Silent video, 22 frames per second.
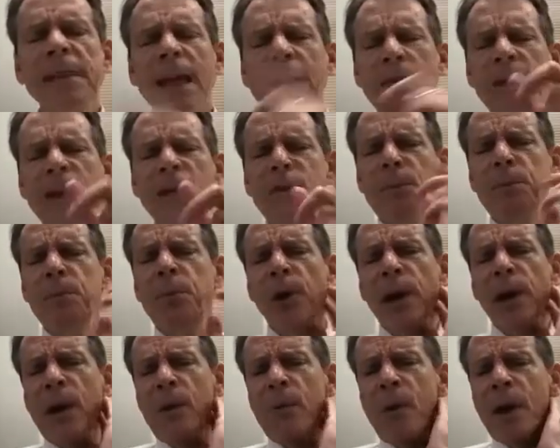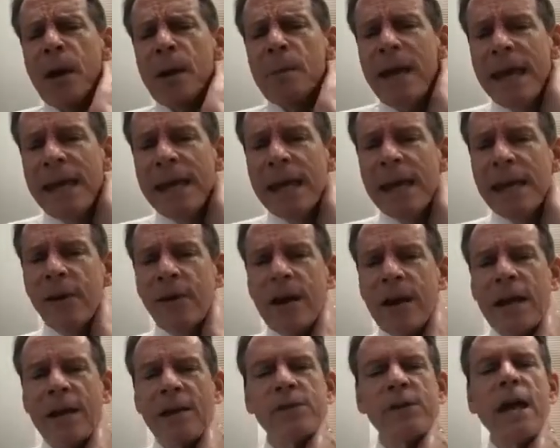The other point I want to make here
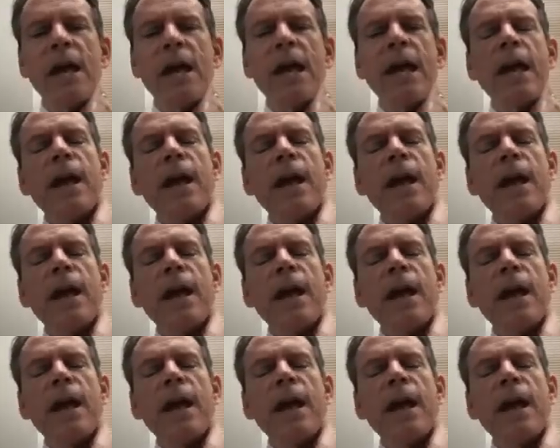is